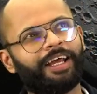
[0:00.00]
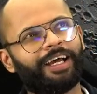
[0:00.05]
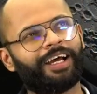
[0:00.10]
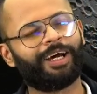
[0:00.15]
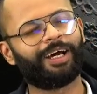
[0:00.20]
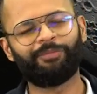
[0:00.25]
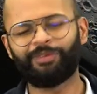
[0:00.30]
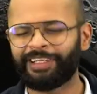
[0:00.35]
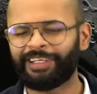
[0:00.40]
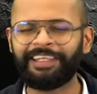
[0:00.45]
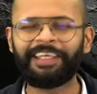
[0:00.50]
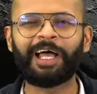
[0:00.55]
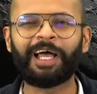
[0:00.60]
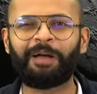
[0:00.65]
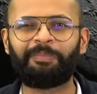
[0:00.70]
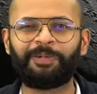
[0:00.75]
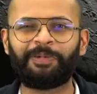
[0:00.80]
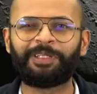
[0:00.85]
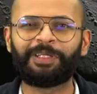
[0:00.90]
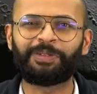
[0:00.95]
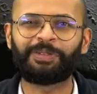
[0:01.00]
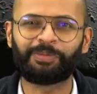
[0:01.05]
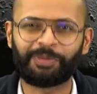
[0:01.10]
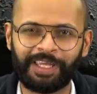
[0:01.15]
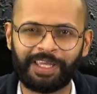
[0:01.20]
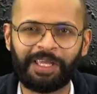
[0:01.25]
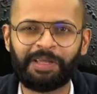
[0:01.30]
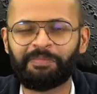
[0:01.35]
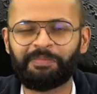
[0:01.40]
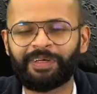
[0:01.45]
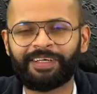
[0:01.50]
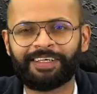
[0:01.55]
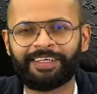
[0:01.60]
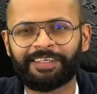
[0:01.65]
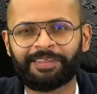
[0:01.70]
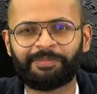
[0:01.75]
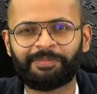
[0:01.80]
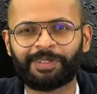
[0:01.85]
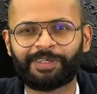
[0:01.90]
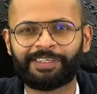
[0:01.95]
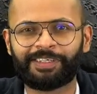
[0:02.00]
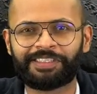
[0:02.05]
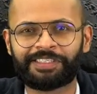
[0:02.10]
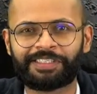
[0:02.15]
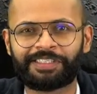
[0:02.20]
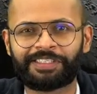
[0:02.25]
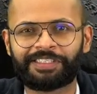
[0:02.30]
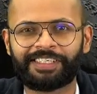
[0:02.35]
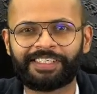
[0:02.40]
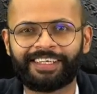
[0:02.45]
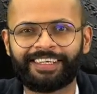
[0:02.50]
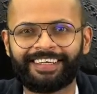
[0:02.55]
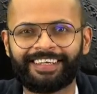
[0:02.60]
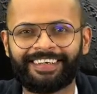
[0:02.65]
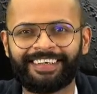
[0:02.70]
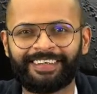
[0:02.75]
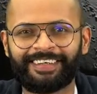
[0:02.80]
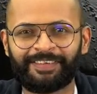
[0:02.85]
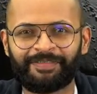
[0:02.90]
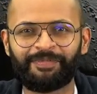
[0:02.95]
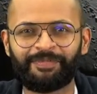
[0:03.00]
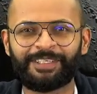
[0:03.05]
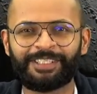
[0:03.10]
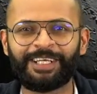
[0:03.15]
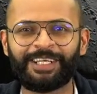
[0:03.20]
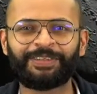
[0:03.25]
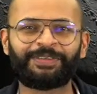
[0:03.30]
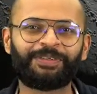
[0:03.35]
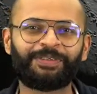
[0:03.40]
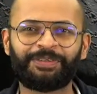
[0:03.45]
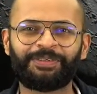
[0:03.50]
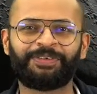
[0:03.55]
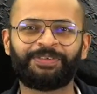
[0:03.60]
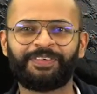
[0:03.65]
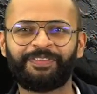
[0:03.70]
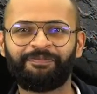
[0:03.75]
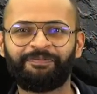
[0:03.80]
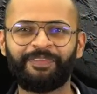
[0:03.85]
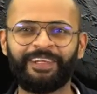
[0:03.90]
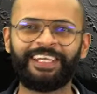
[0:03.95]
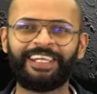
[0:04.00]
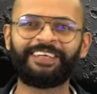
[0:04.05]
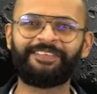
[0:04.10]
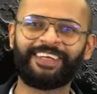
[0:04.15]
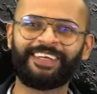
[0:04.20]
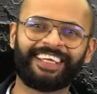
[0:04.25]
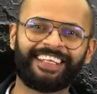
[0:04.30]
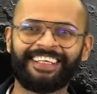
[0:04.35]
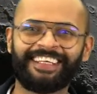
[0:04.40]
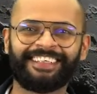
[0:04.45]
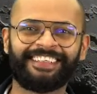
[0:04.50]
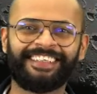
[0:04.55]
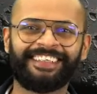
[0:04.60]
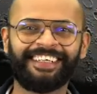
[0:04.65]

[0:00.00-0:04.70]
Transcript: I'm really happy that you came, because maza to milne mein hi hai na.